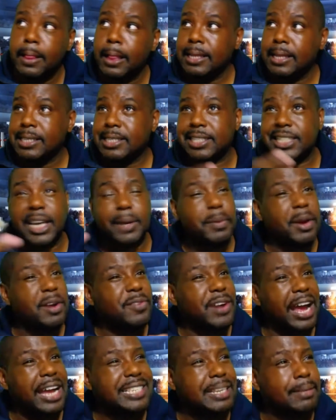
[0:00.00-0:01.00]
Somewhere
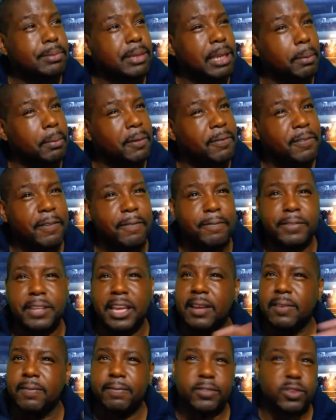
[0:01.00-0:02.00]
around September
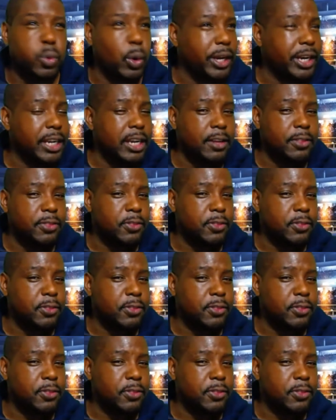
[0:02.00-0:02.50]
15th, 20th.